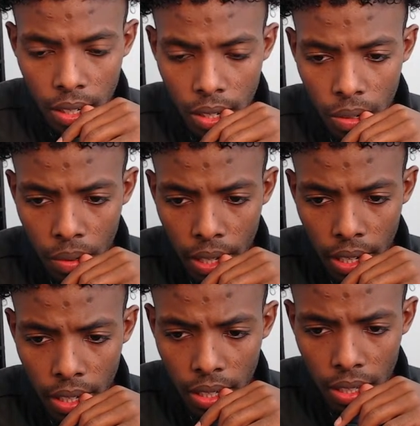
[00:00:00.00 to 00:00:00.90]

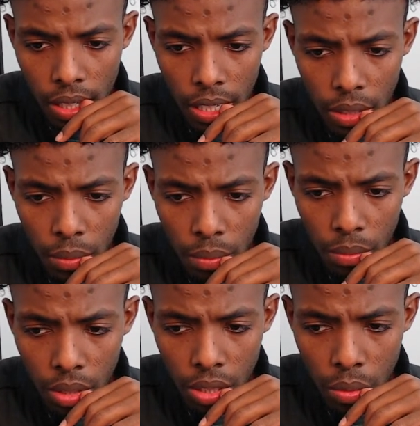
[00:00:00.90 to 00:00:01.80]
Okay. There's a
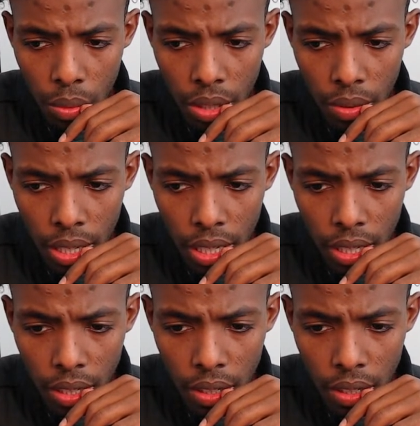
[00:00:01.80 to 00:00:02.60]
wick right here.